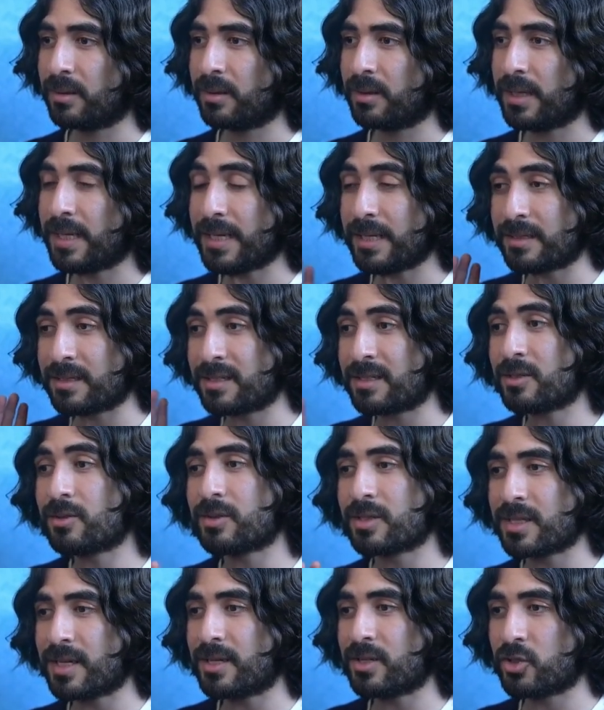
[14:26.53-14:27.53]
it still
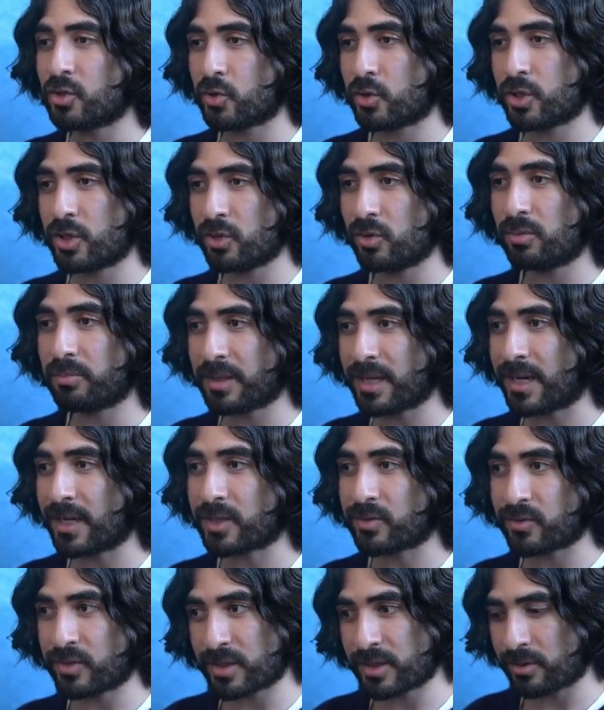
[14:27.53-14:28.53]
says your shield blocks
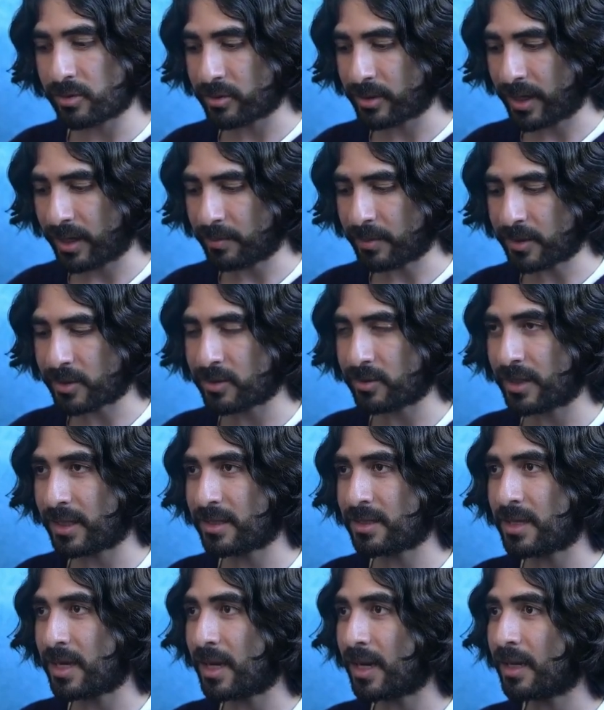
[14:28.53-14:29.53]
for 0 damage. So
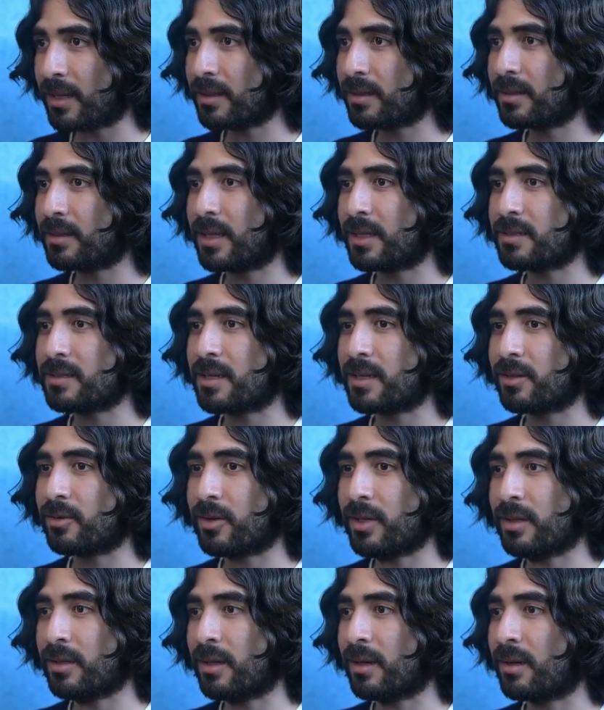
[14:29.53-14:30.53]
that's not
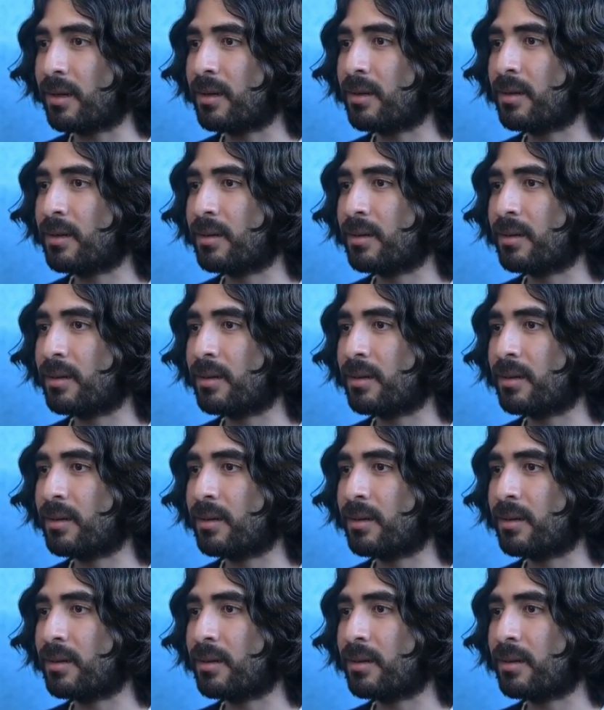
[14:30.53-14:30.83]
great there.